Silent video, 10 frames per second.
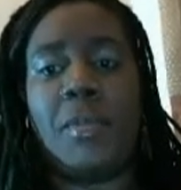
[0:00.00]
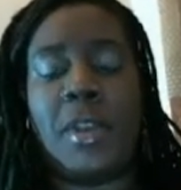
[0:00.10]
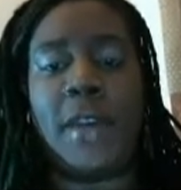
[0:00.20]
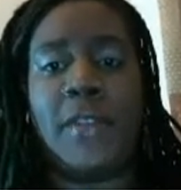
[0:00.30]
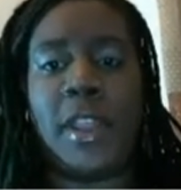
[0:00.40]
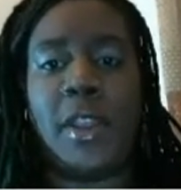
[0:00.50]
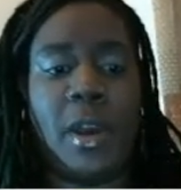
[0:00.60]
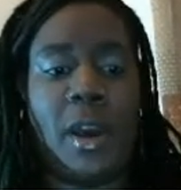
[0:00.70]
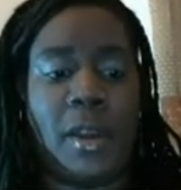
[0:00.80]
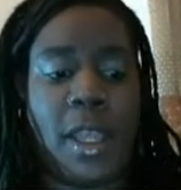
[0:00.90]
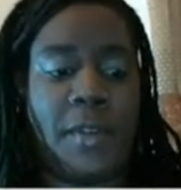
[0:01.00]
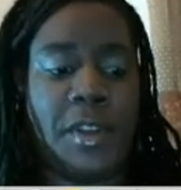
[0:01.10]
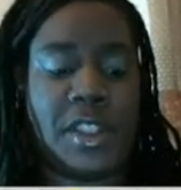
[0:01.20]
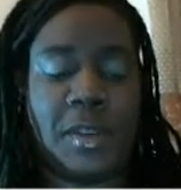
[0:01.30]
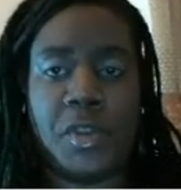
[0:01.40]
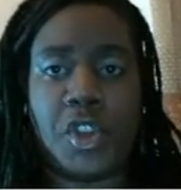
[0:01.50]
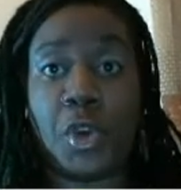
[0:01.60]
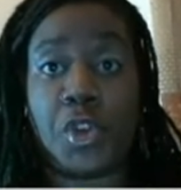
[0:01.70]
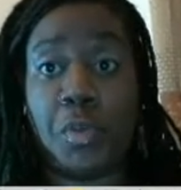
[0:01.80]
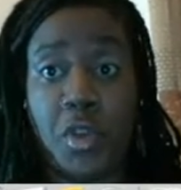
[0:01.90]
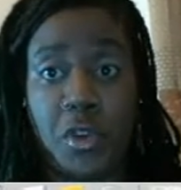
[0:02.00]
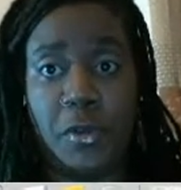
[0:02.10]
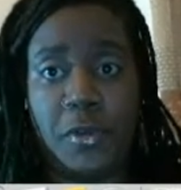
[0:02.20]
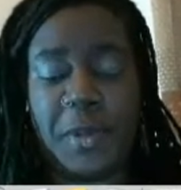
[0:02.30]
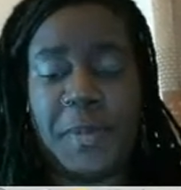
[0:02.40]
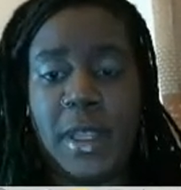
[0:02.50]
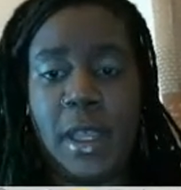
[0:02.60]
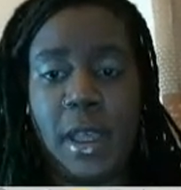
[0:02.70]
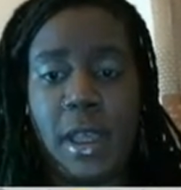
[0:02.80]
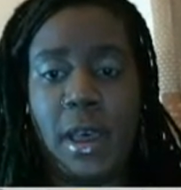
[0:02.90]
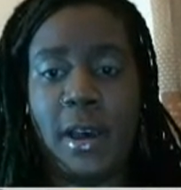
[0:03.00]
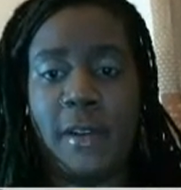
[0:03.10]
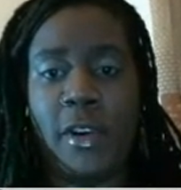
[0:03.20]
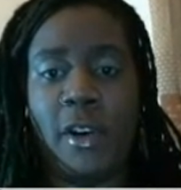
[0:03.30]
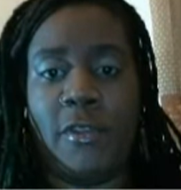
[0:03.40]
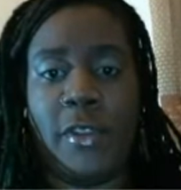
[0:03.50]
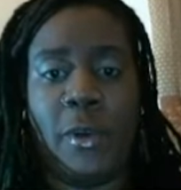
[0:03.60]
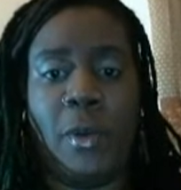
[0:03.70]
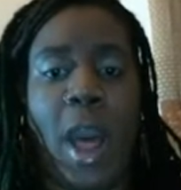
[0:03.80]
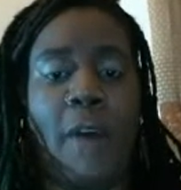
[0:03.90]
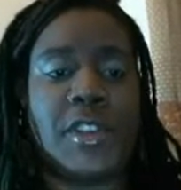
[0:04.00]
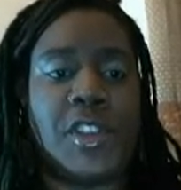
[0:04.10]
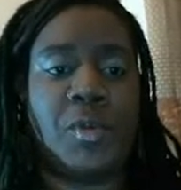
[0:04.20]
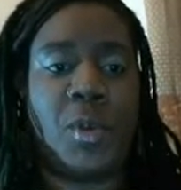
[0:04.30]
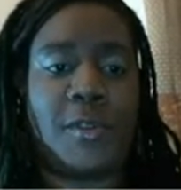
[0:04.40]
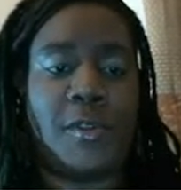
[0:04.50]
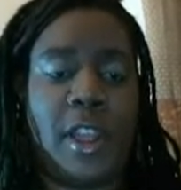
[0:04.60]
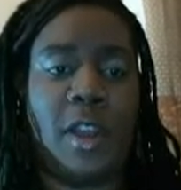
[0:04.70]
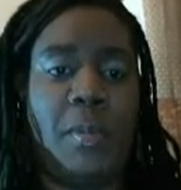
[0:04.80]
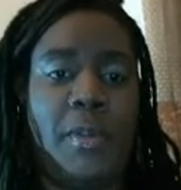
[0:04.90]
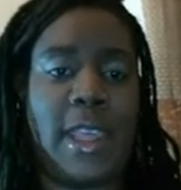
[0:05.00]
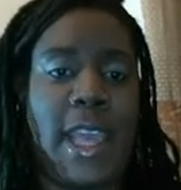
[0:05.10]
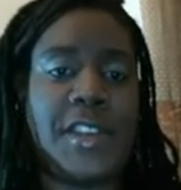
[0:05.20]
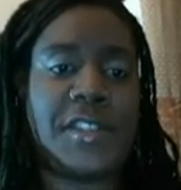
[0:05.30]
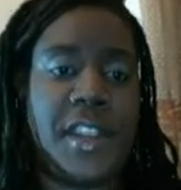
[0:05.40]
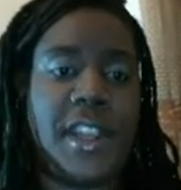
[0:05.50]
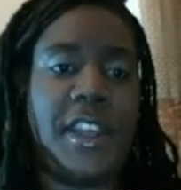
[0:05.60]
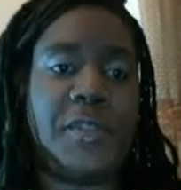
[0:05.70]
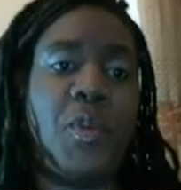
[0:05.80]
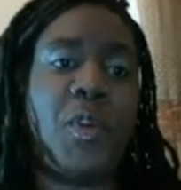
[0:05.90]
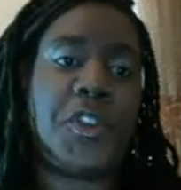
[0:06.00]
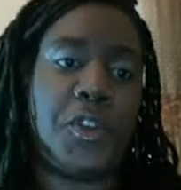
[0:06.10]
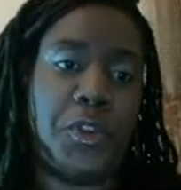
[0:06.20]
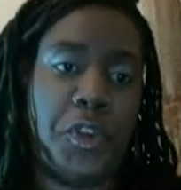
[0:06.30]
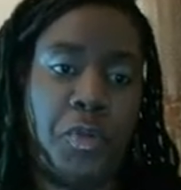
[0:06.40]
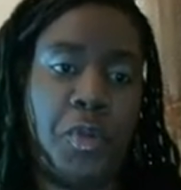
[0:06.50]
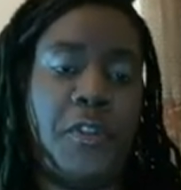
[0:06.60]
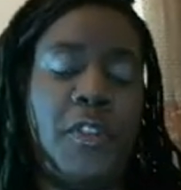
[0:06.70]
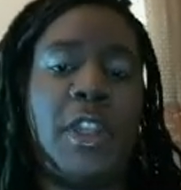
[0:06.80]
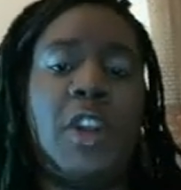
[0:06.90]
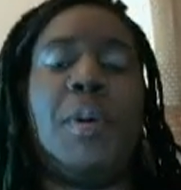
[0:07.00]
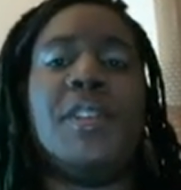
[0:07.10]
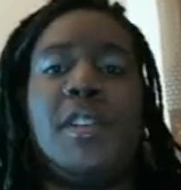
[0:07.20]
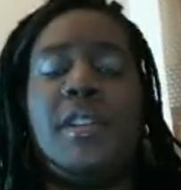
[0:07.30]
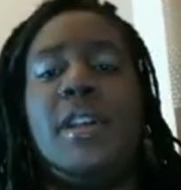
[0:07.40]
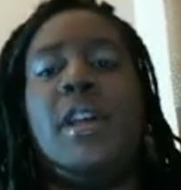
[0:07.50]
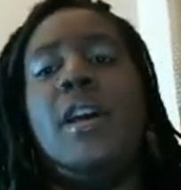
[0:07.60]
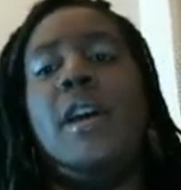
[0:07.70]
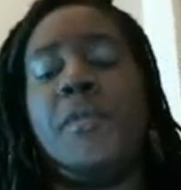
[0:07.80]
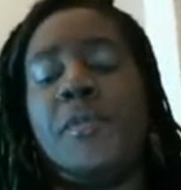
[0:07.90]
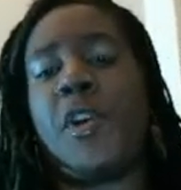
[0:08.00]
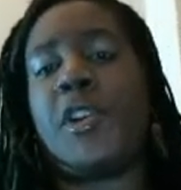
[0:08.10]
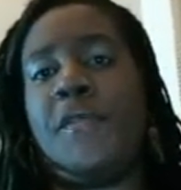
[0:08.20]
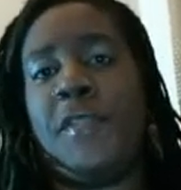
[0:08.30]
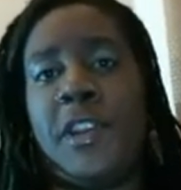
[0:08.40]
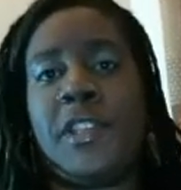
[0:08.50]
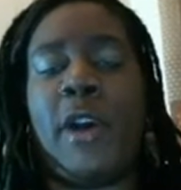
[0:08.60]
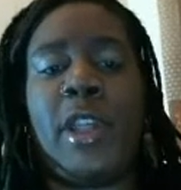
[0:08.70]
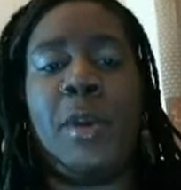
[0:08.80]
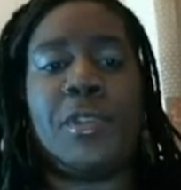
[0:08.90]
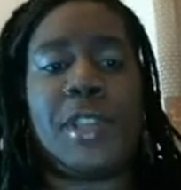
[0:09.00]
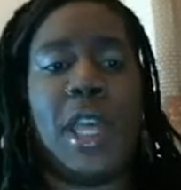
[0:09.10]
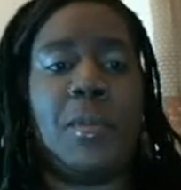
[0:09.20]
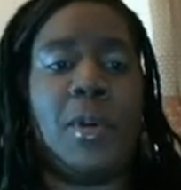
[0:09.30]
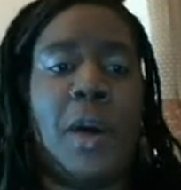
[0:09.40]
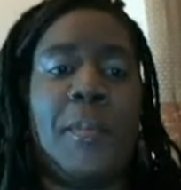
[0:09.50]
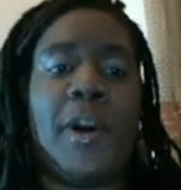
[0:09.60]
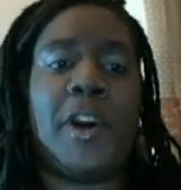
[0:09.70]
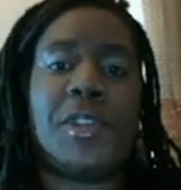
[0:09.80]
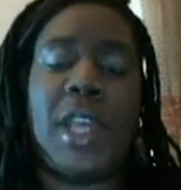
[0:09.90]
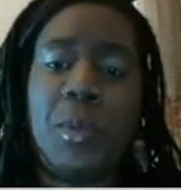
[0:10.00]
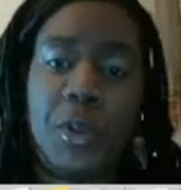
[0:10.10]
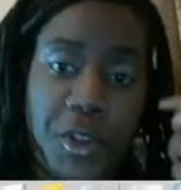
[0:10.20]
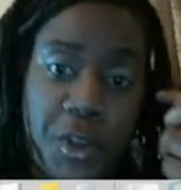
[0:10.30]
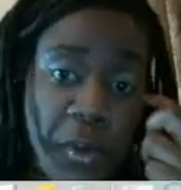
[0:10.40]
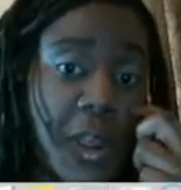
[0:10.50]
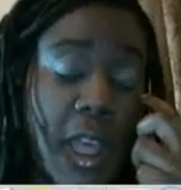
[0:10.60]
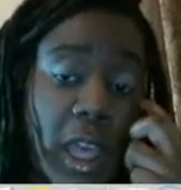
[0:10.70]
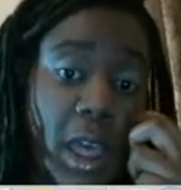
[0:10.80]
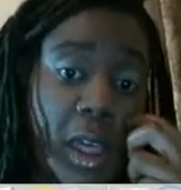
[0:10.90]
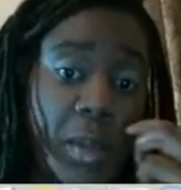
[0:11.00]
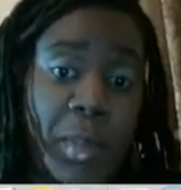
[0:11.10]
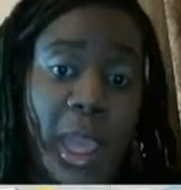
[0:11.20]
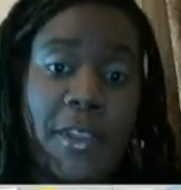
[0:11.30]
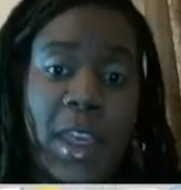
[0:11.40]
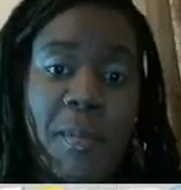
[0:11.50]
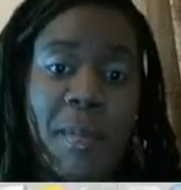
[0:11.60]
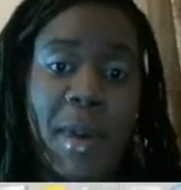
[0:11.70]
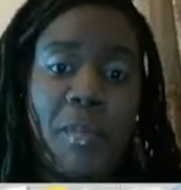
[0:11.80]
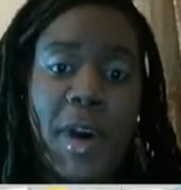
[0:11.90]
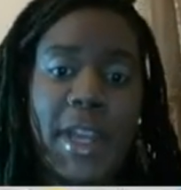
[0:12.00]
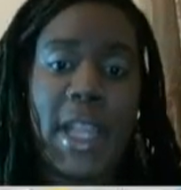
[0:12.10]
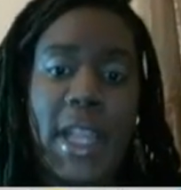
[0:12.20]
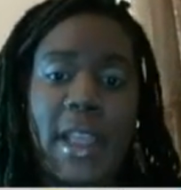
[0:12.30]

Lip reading: giving some social proof of how this has worked for him. The case study is more social proof of, basically from start to finish, how Mosh was able to make the amount of money